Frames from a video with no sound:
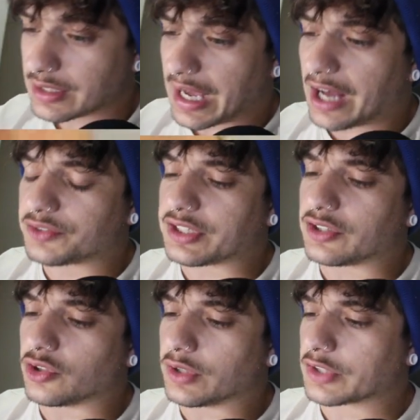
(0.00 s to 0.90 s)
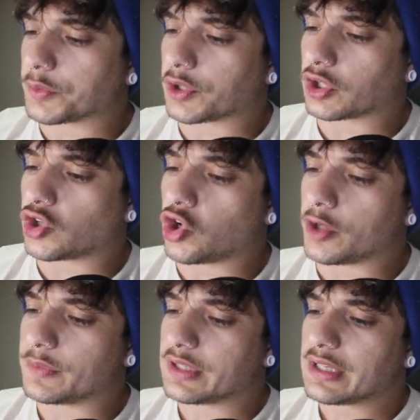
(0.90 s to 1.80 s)
LDU, that's what we've got to call
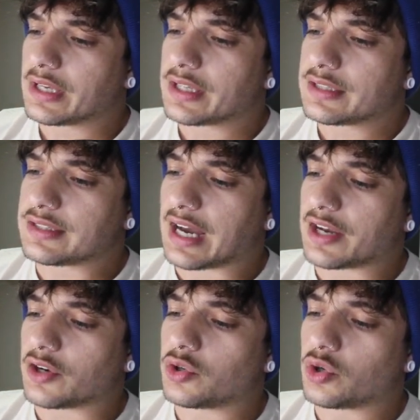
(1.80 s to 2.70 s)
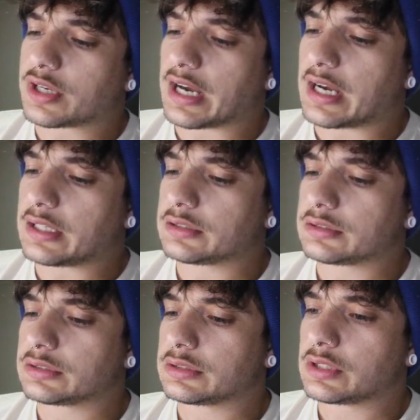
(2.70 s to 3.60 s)
him. Dana Hooker.
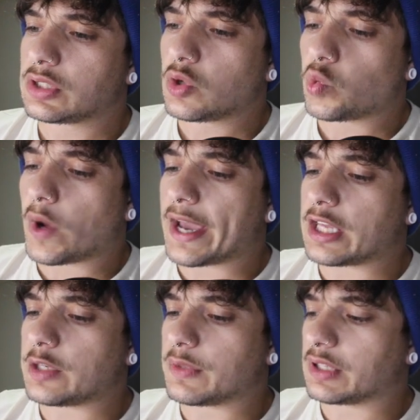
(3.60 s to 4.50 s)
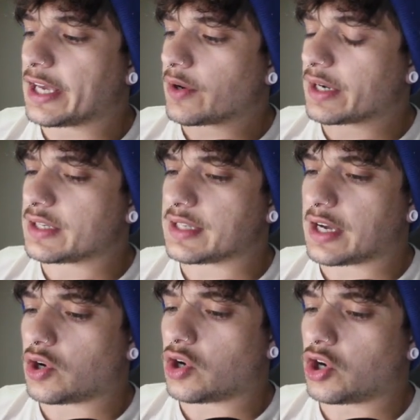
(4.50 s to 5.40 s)
Wayne Malera is
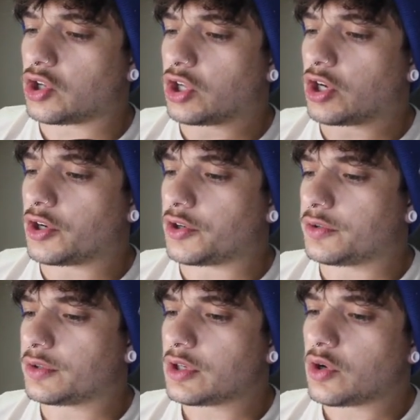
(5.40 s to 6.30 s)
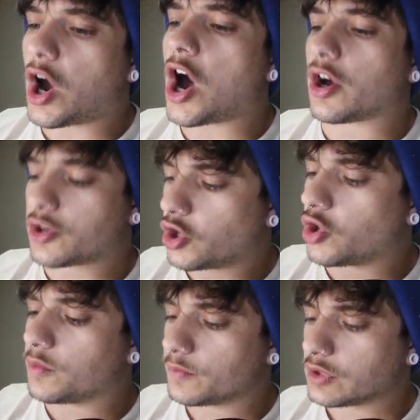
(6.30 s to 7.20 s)
our holo. Oh,
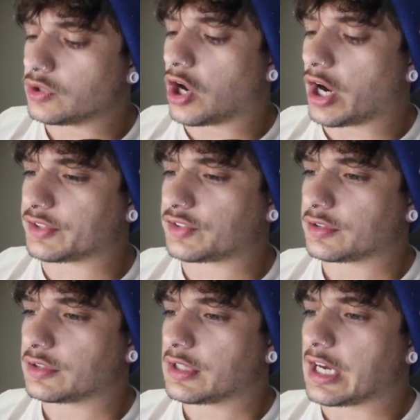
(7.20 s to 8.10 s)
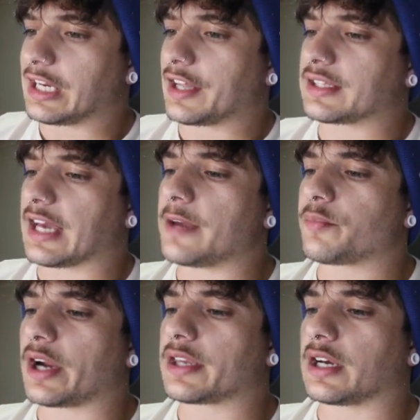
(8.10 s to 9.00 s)
cool. Nice. Another game
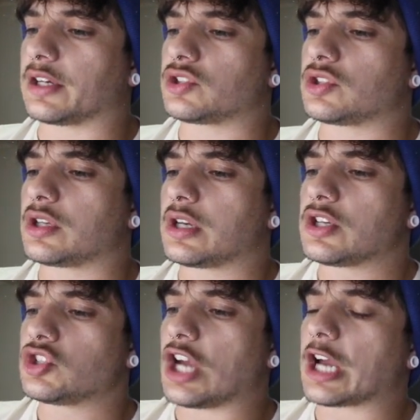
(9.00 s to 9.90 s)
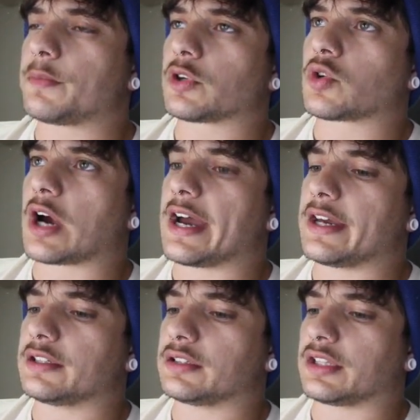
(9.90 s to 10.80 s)
breaker. Jack
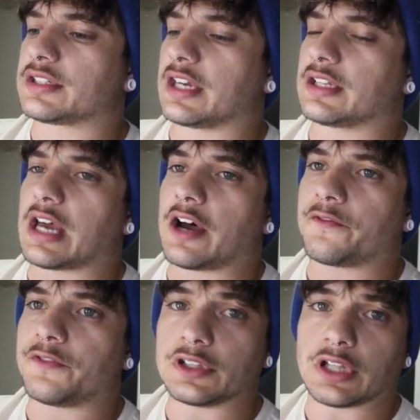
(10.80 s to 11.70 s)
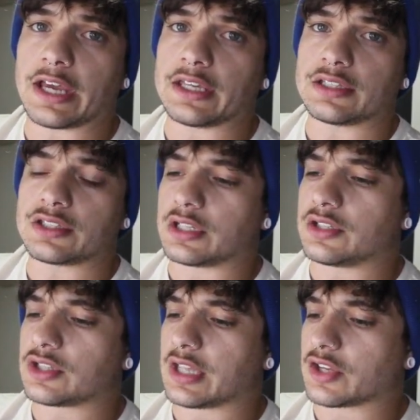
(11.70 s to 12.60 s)
McRae. Let's get Finlay
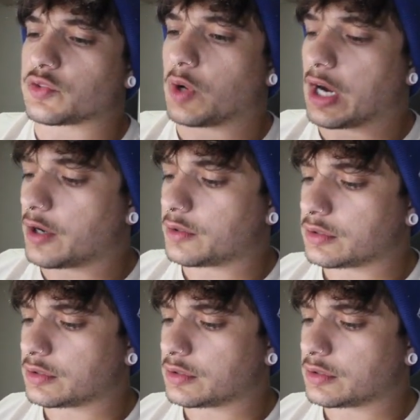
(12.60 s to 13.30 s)
into that as well.